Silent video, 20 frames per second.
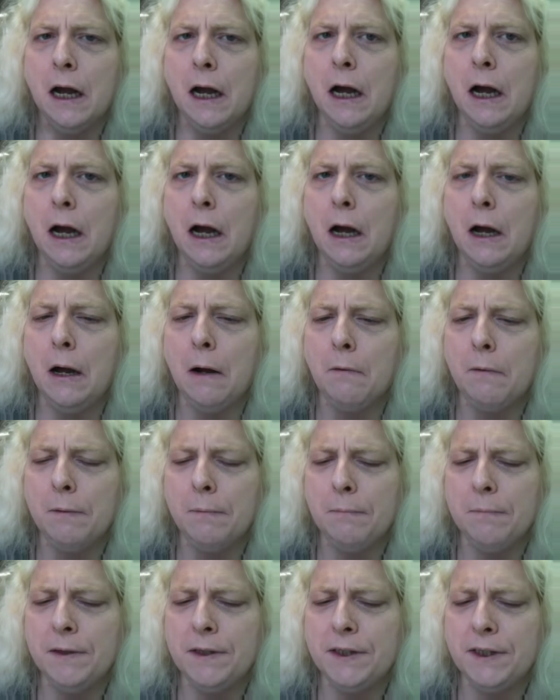uh,
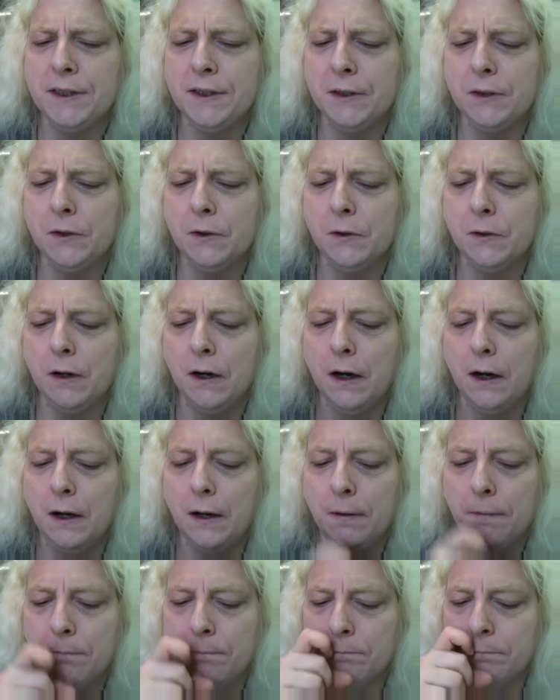with Mr.
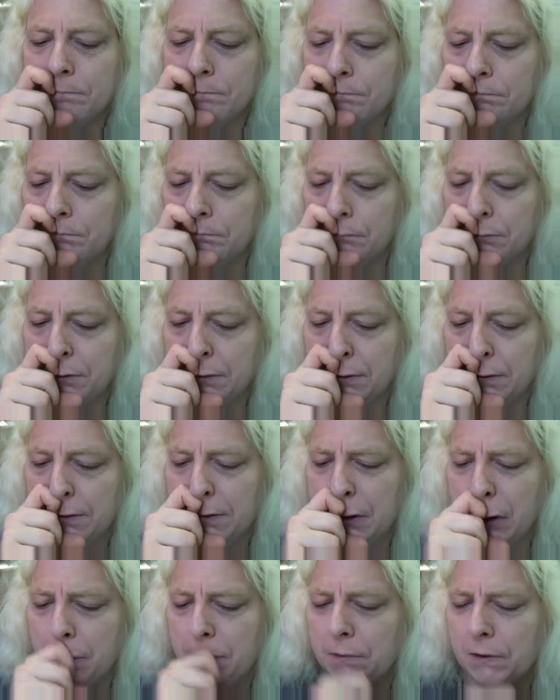Um,
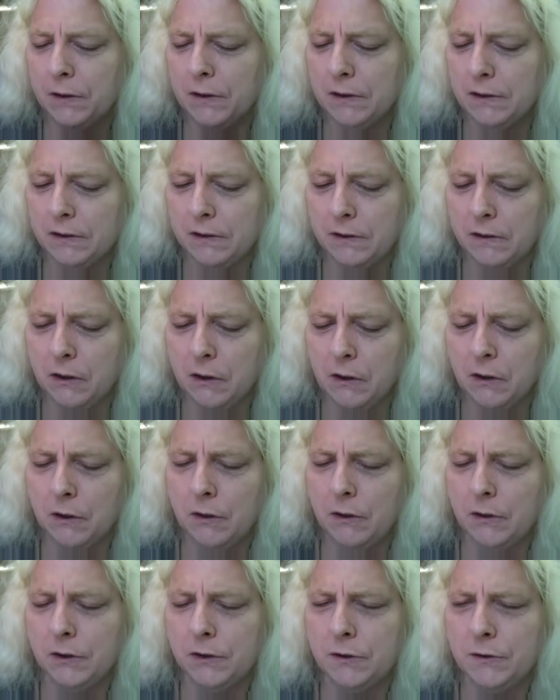Gilbert
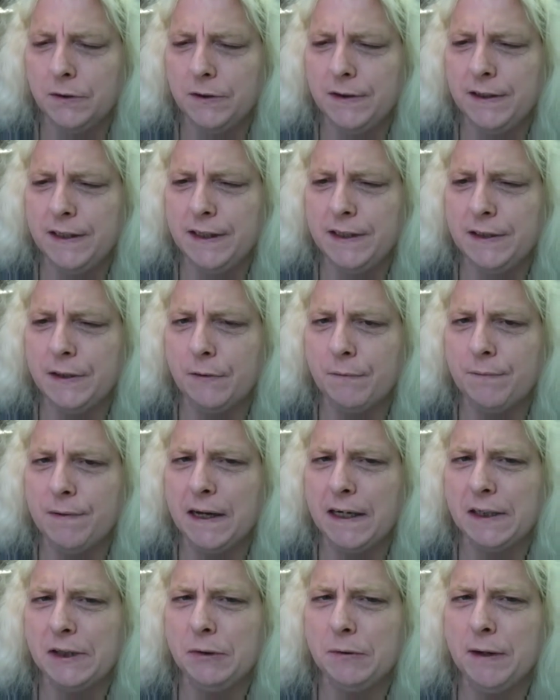Doing Things the Old
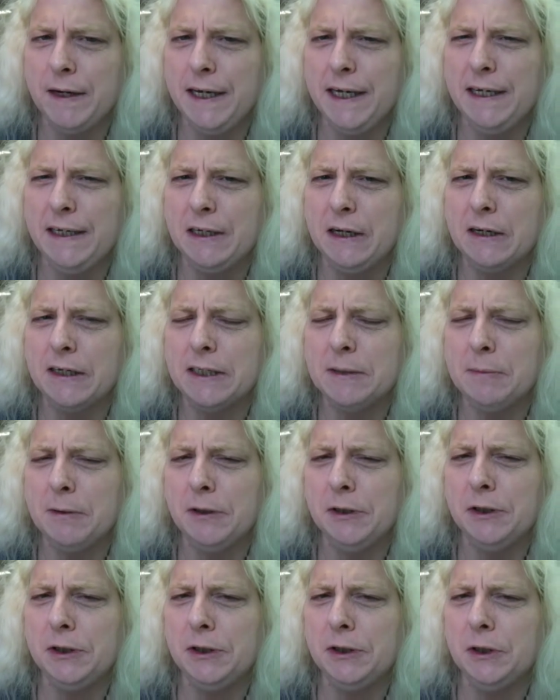Fashioned Way. He talks
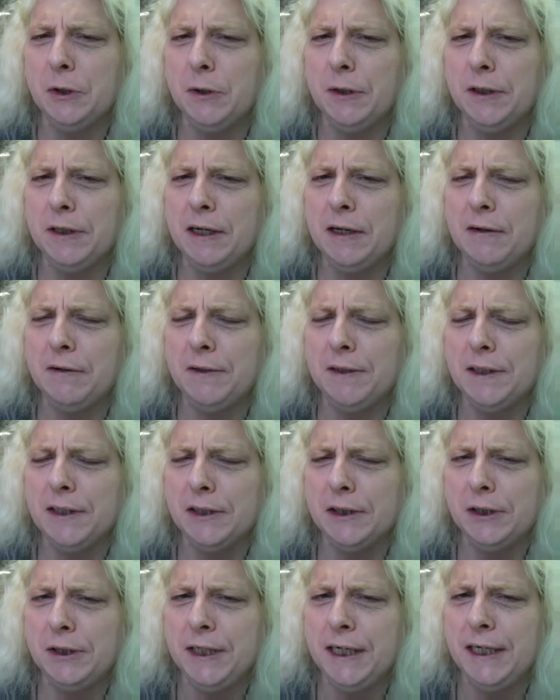about showing how he
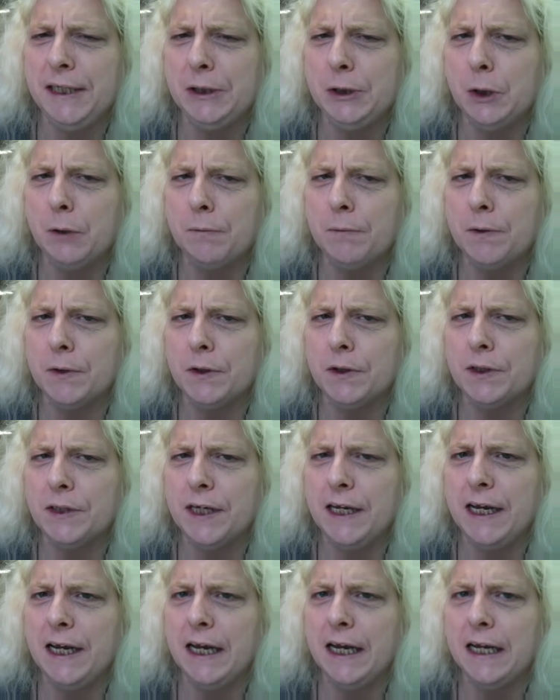does changeovers,
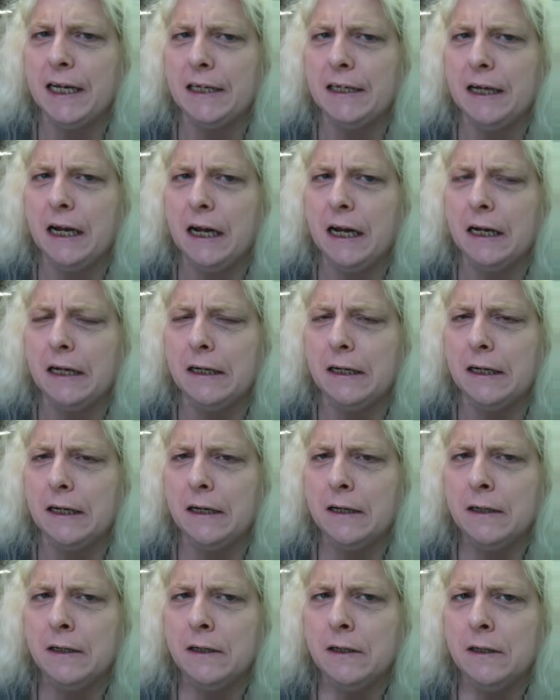and on the uh,
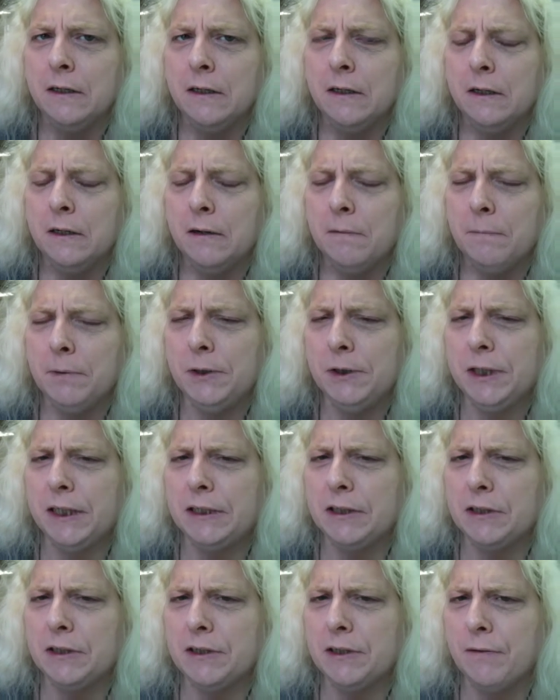
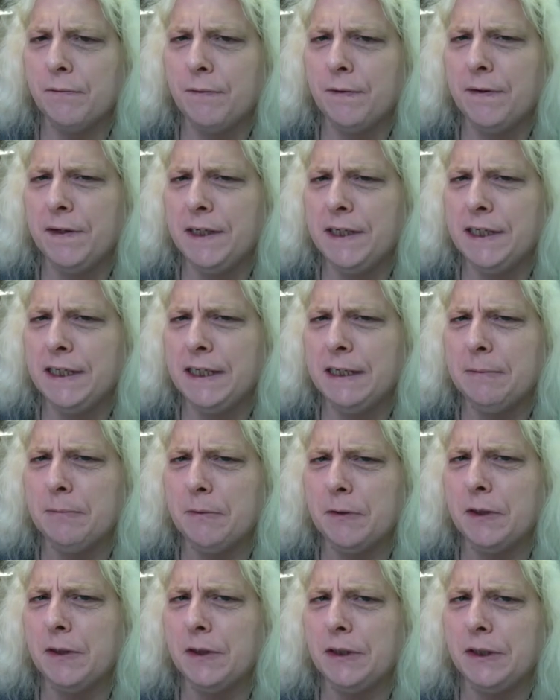projectors are very
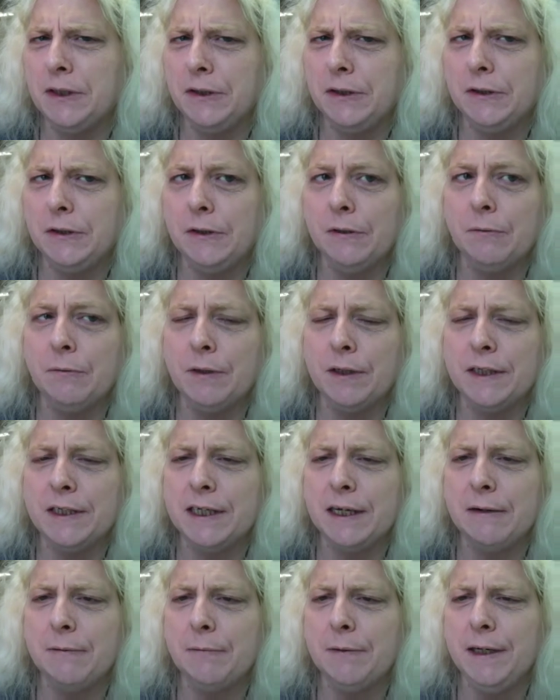similar to the ones
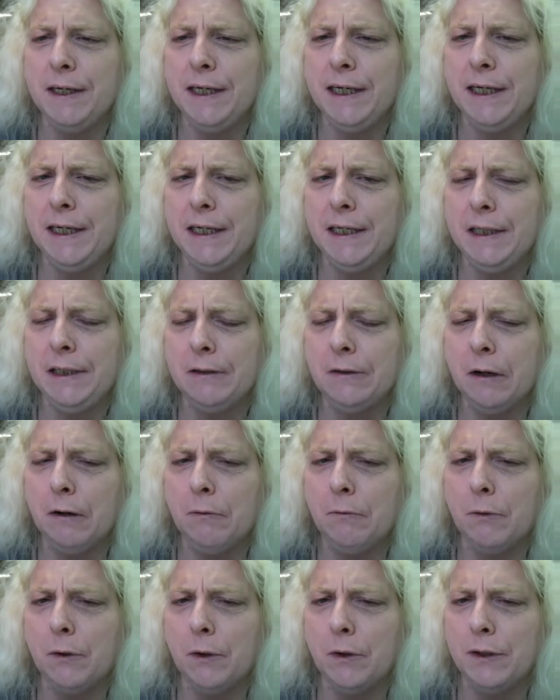that we
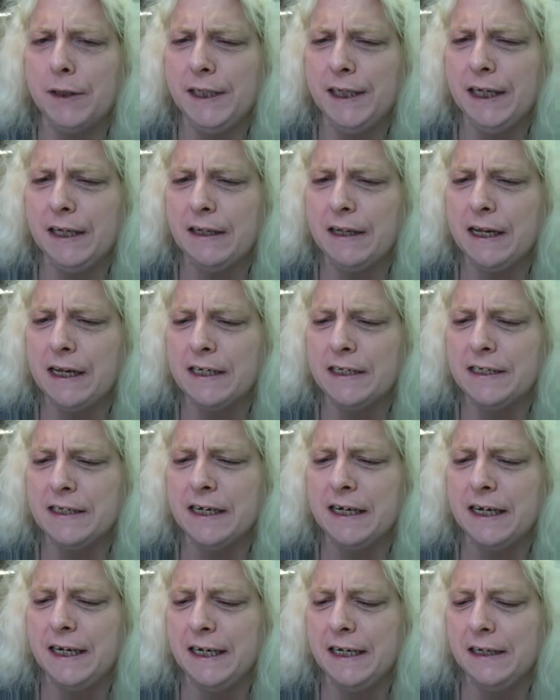were looking at last
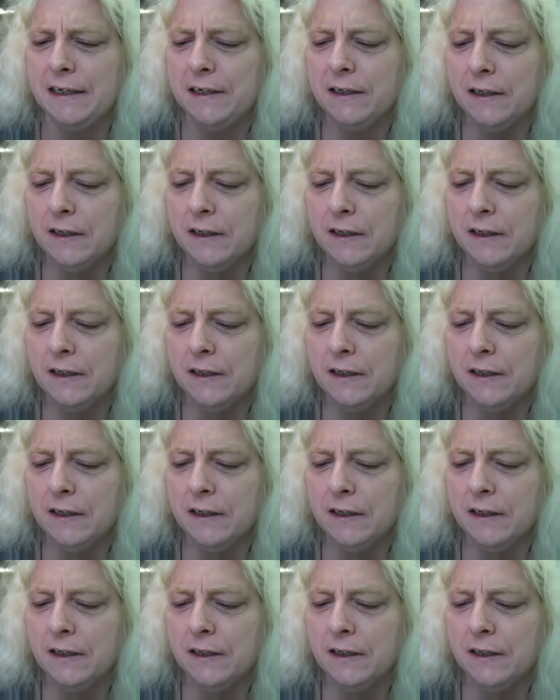night.